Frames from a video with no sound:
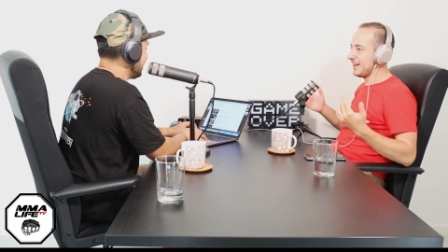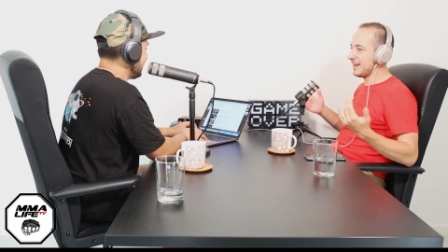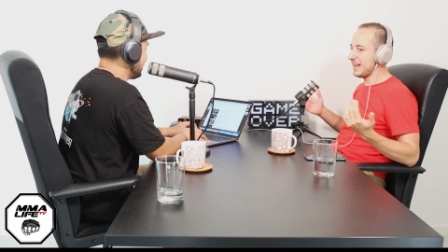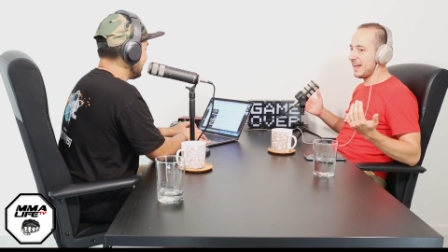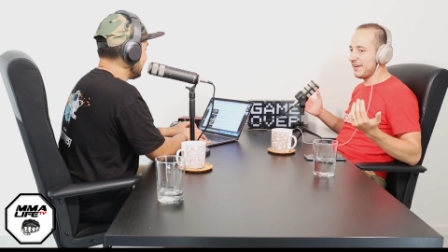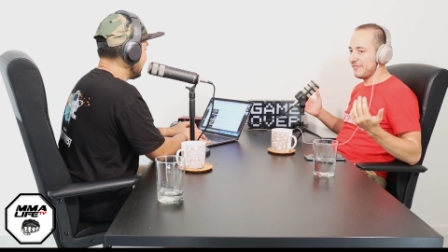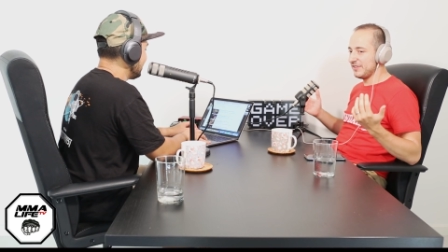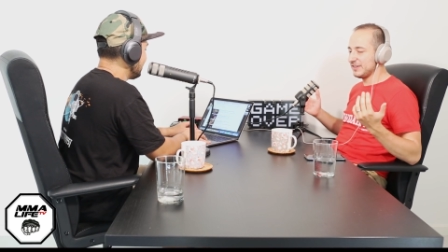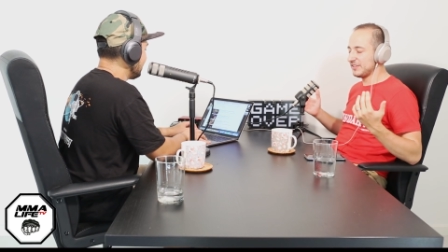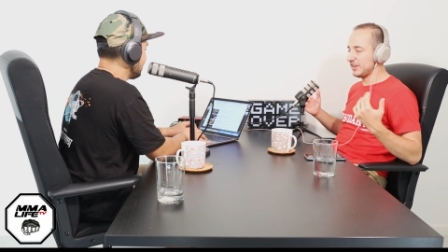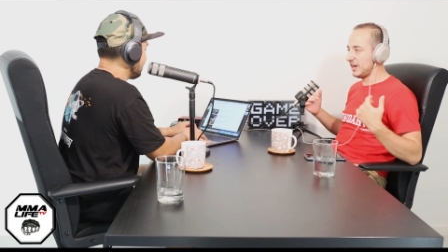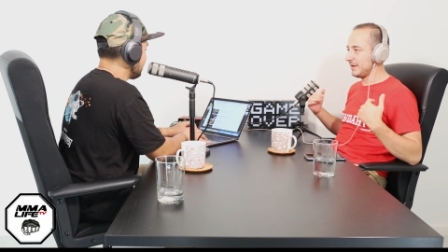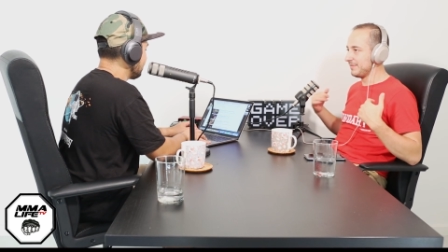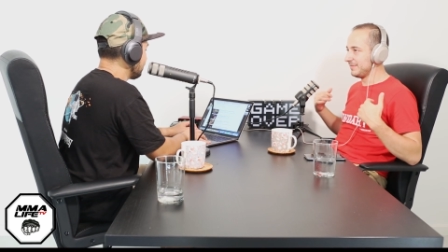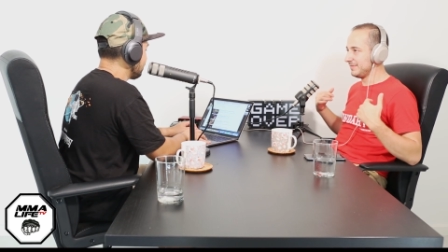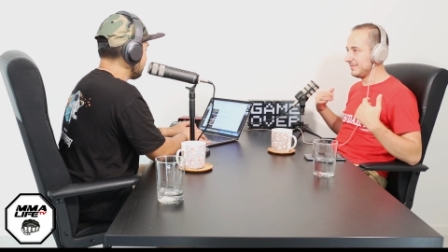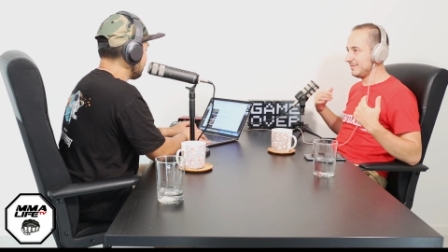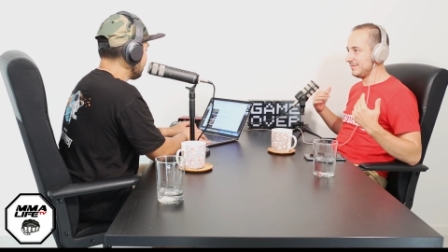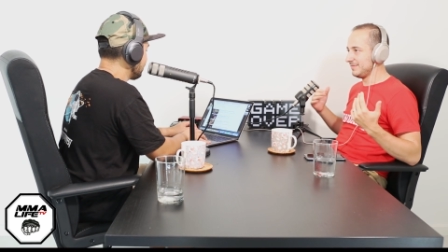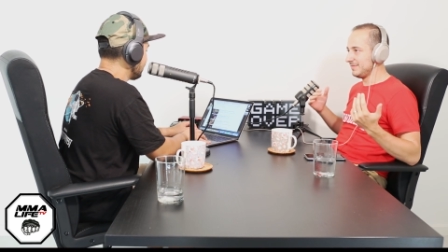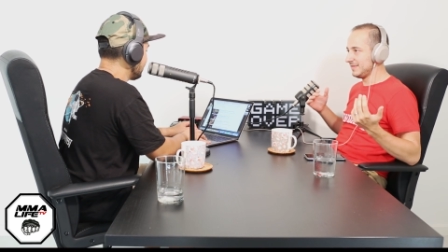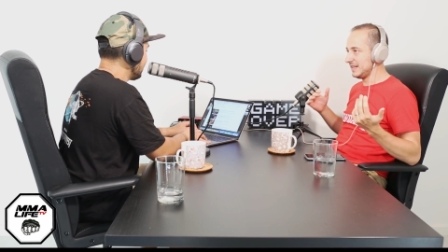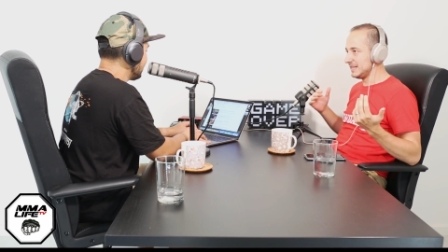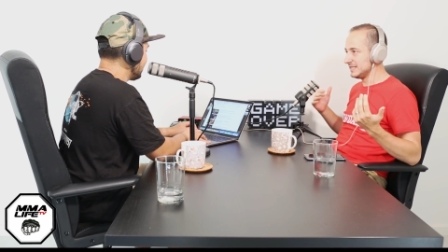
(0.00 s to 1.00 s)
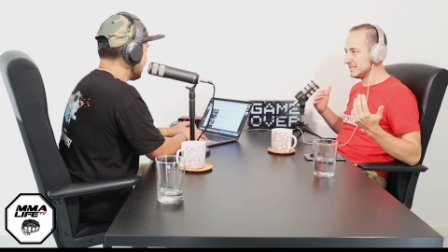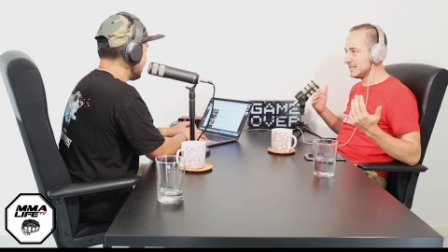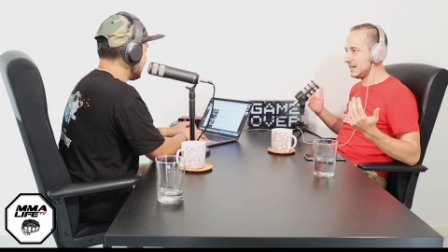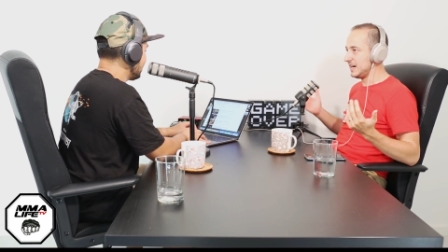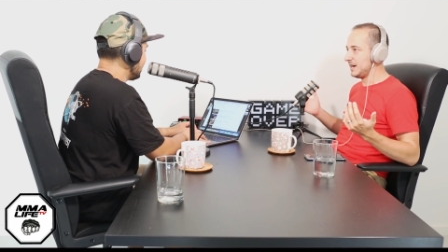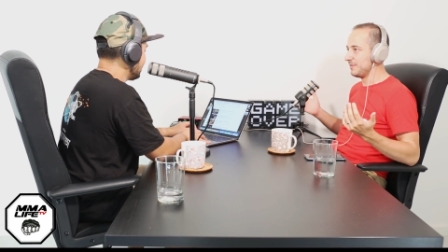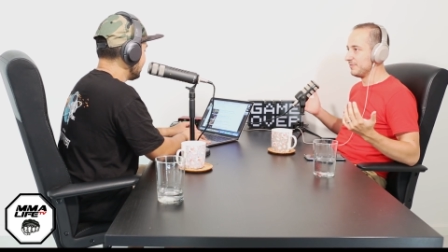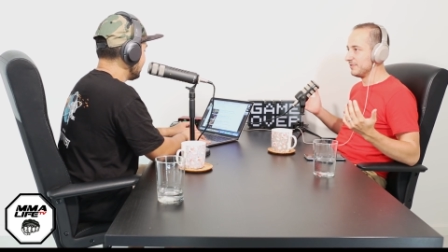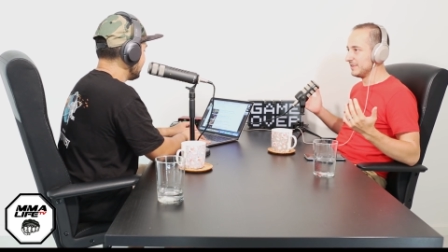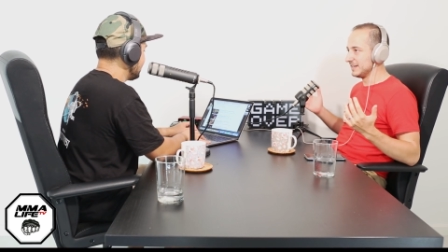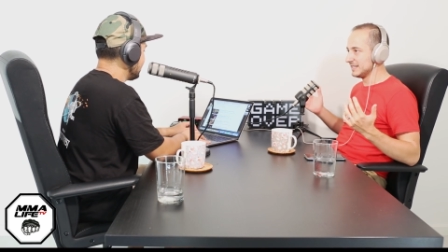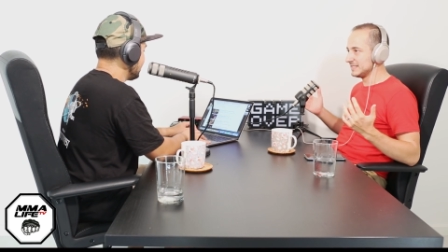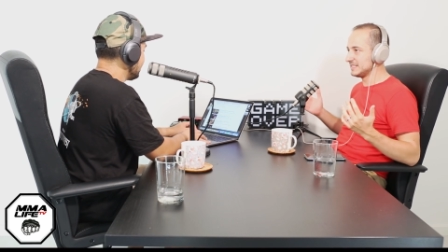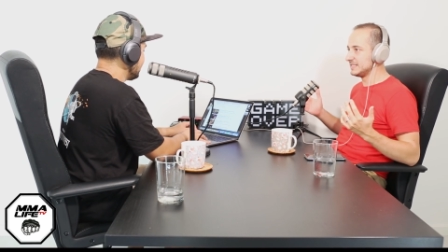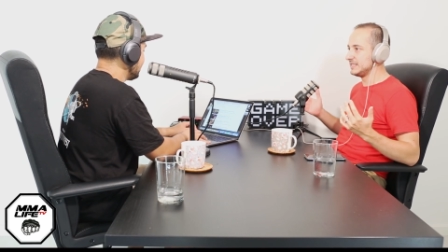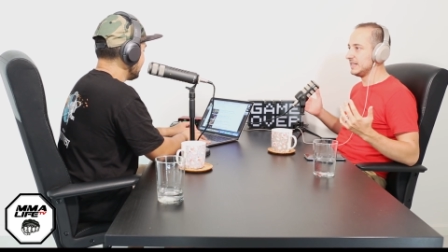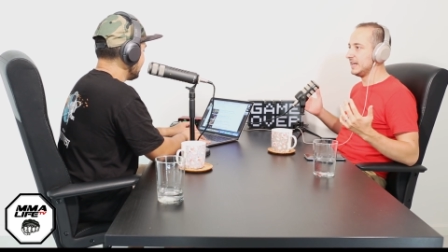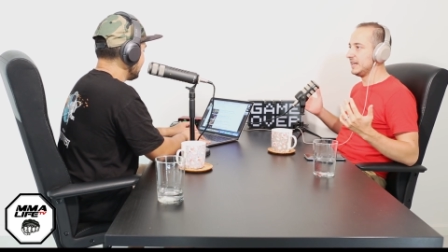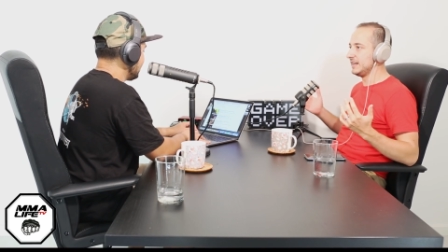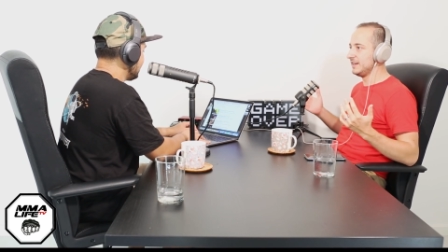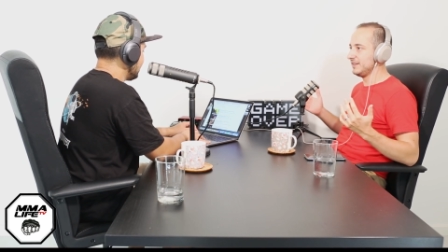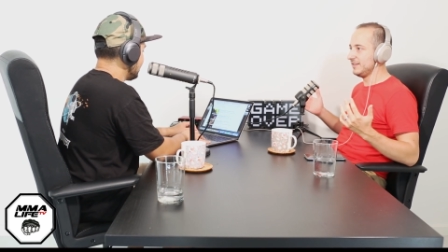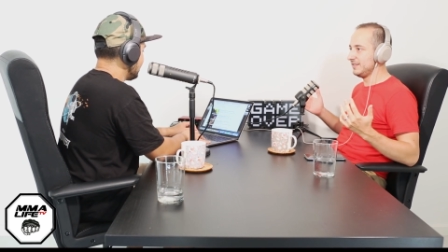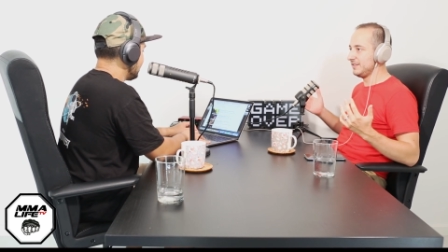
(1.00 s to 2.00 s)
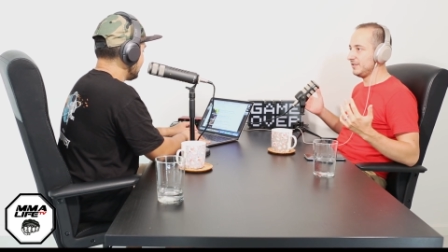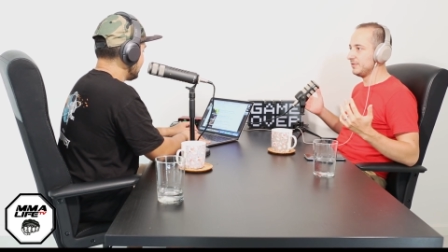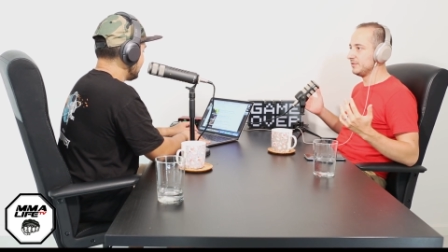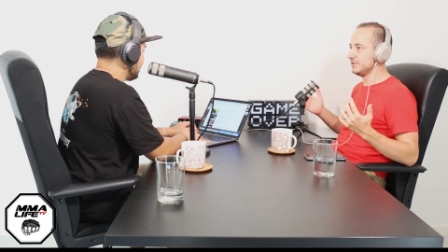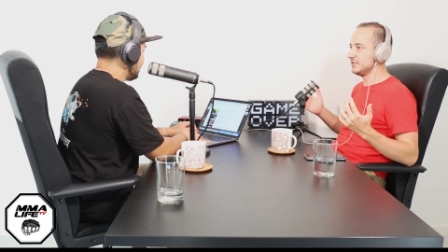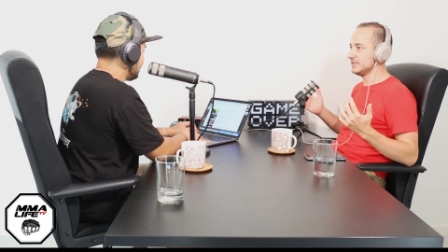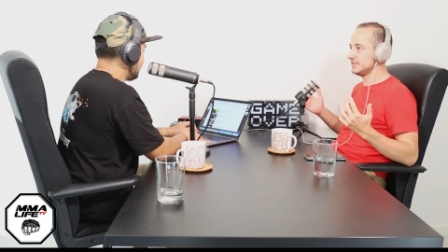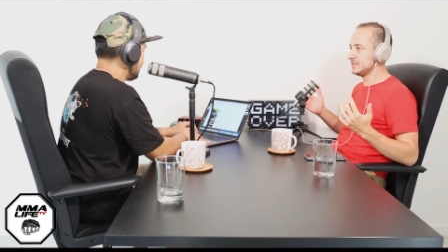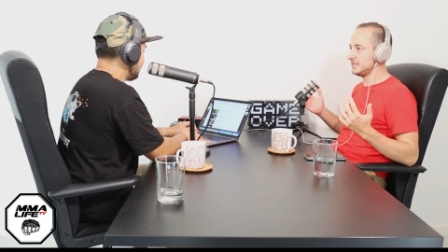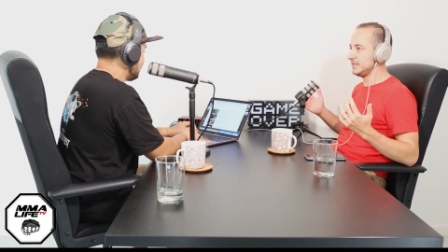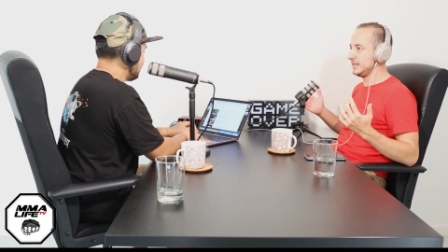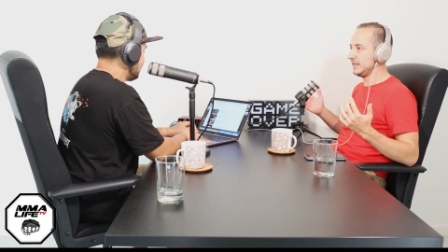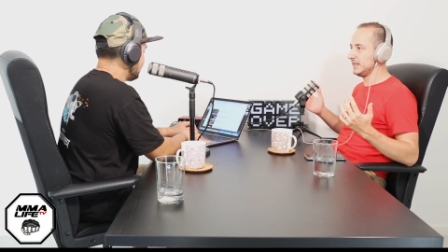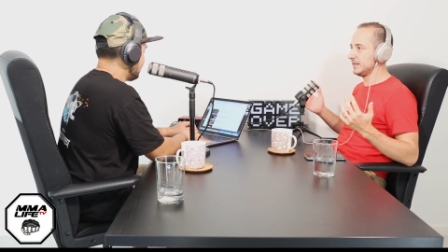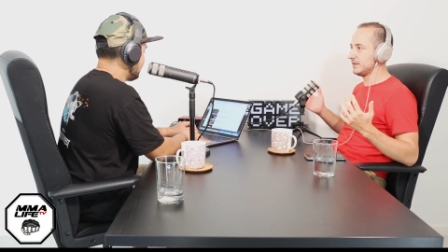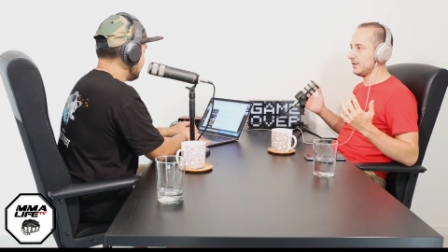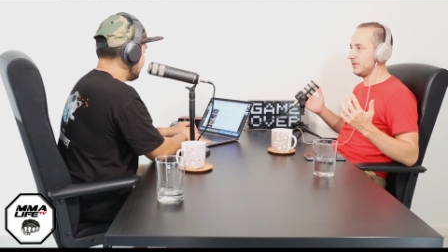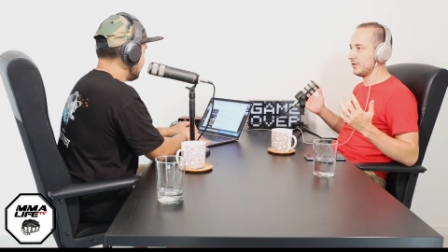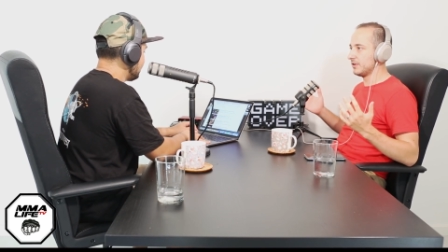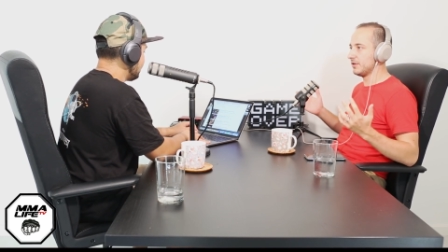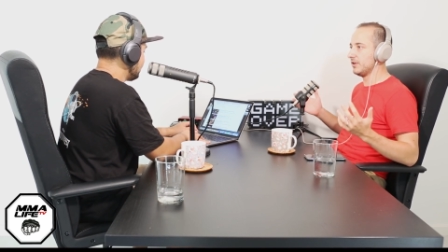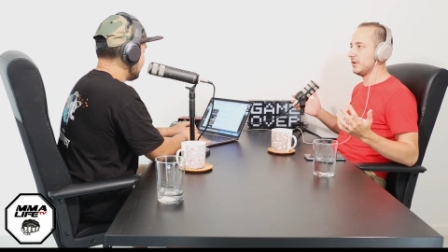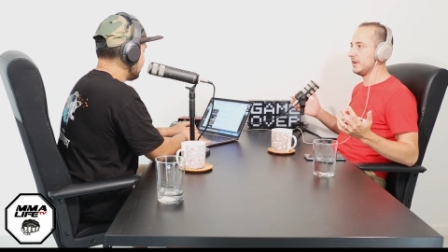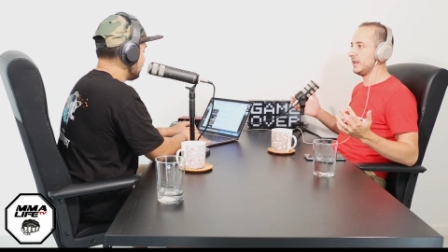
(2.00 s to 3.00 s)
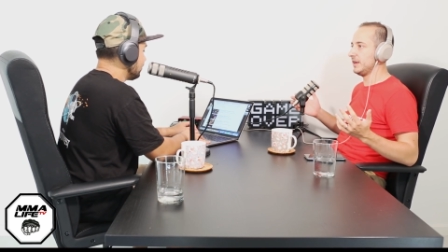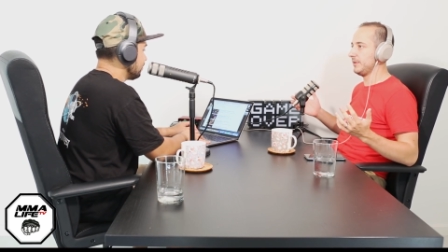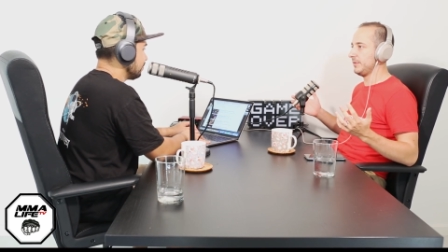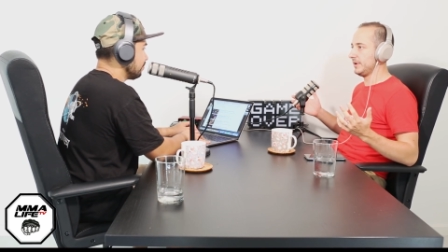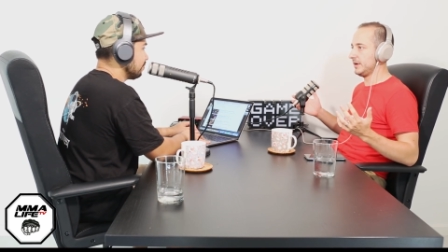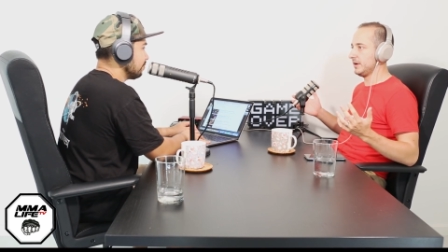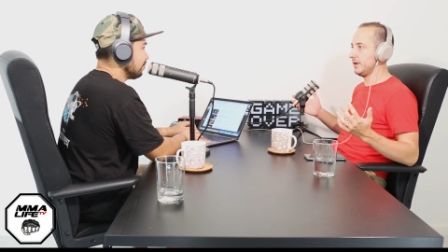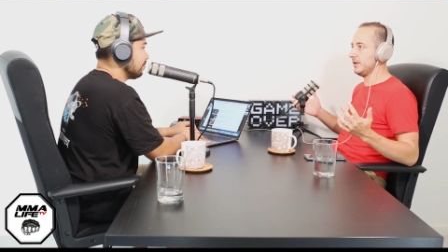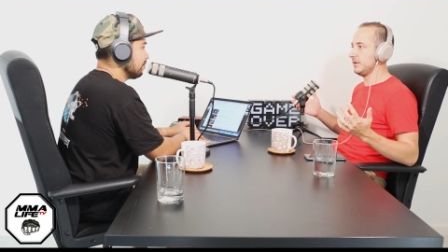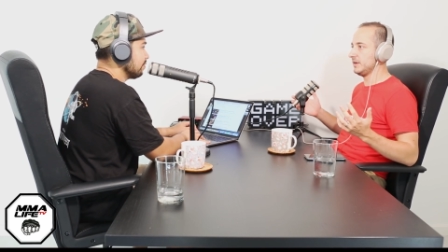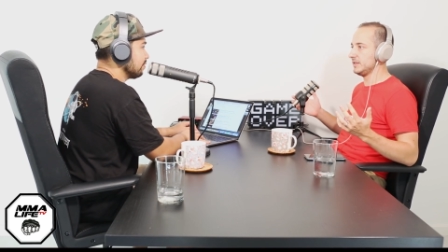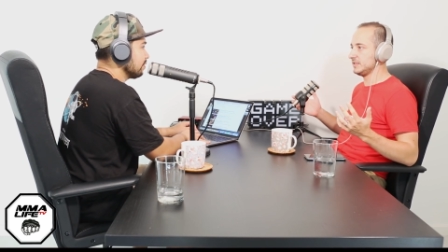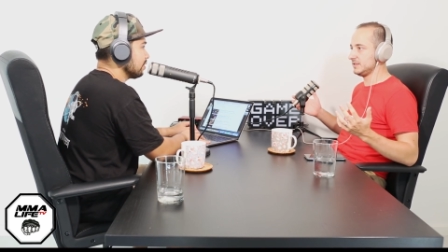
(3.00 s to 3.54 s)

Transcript: Like every time his arm would extend, you would just think, "Oh God, here we go.